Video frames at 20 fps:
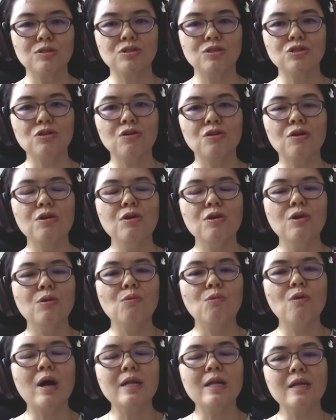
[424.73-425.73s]
So
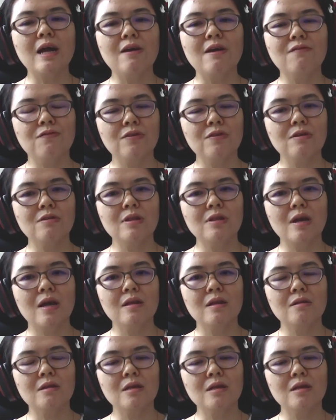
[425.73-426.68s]
what I feel that